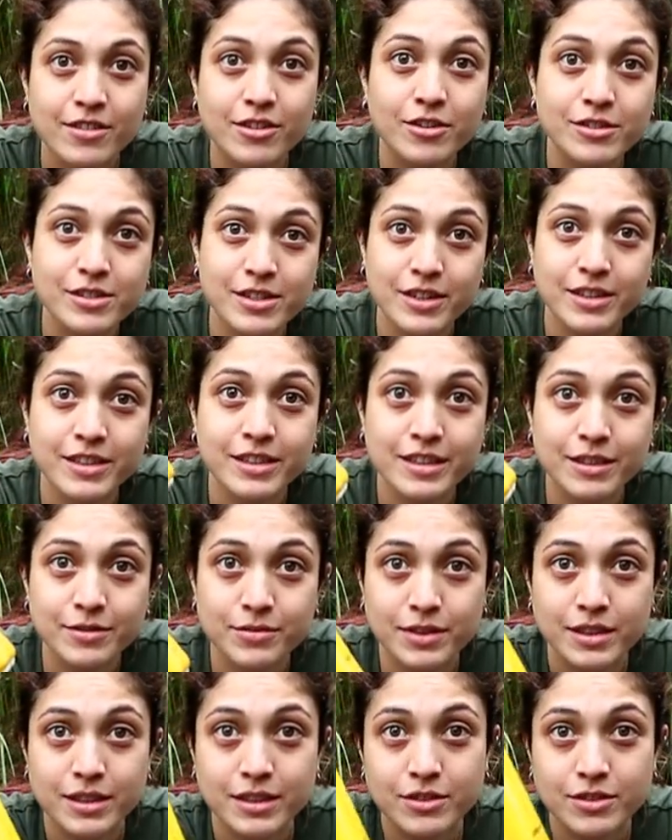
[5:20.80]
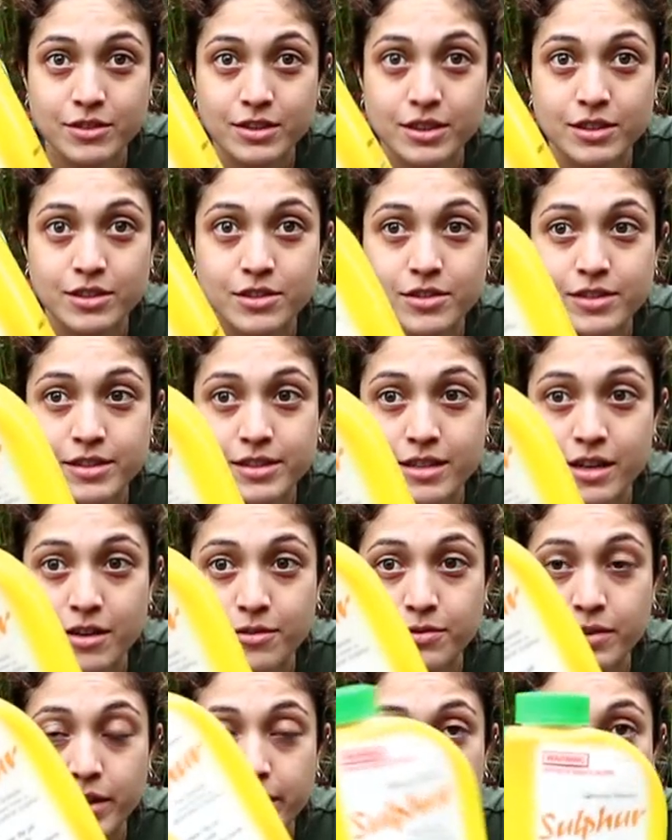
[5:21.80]
so alternatively you can use
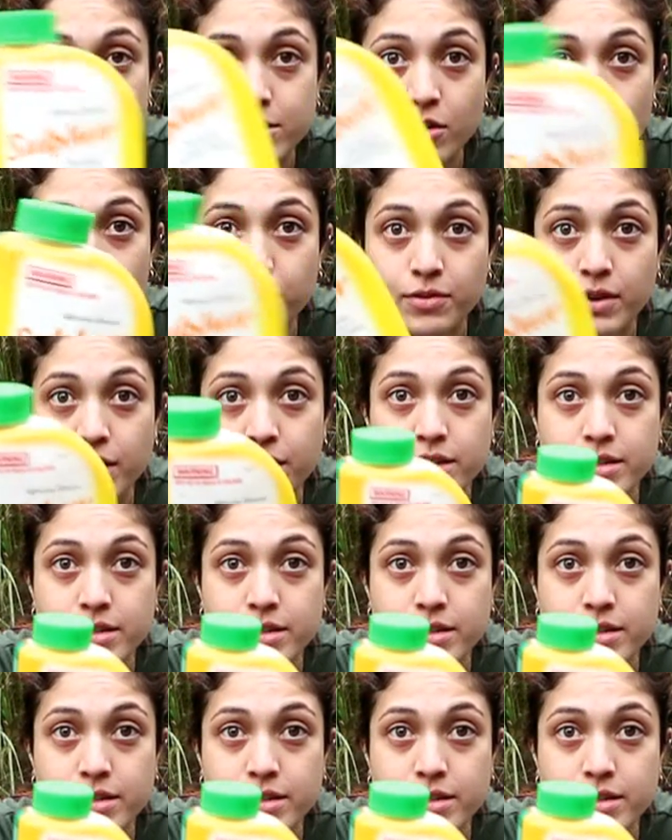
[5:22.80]
stuff like sulfur.